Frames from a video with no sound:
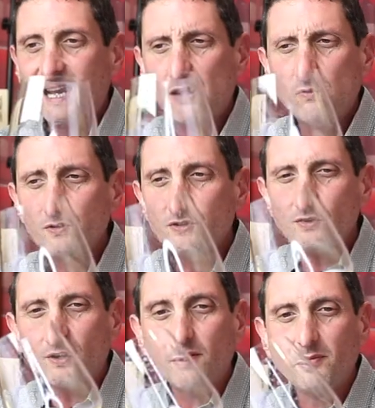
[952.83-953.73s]
how would
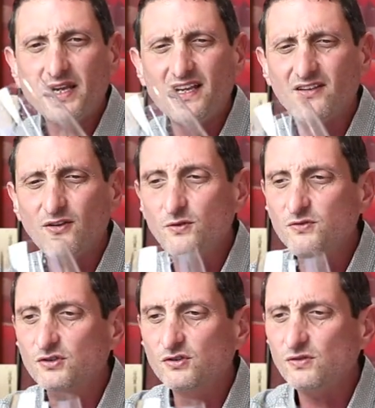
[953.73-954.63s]
you compare
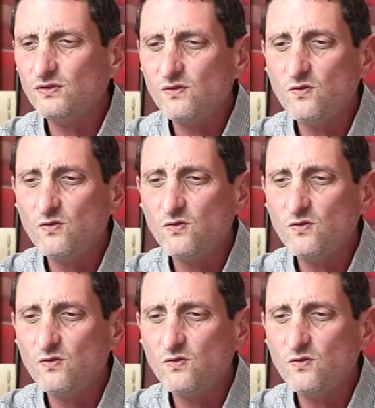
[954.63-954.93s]
those two?